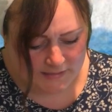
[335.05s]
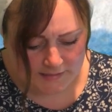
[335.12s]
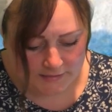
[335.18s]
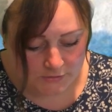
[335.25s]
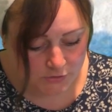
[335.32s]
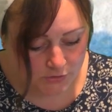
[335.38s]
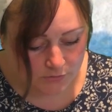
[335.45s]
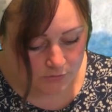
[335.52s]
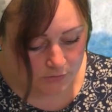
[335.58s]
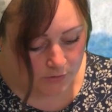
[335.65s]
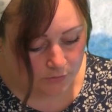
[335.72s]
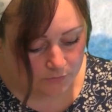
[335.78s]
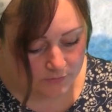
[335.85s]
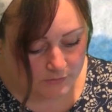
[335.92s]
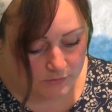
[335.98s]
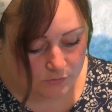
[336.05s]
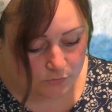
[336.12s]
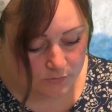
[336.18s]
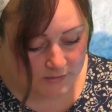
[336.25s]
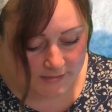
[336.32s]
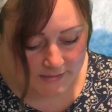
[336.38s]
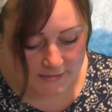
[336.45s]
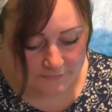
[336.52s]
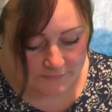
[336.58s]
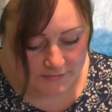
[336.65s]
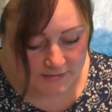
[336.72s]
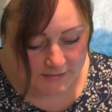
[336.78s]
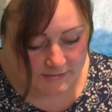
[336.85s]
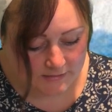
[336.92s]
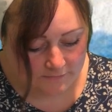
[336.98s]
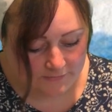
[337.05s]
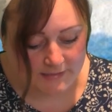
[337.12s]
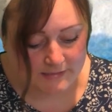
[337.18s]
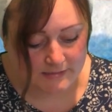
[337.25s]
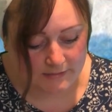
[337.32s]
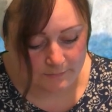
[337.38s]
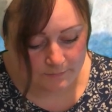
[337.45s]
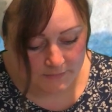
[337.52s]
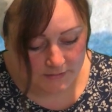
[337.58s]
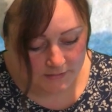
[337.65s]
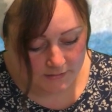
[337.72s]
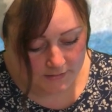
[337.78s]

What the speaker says: And do you know that in all the 11 years I've had him,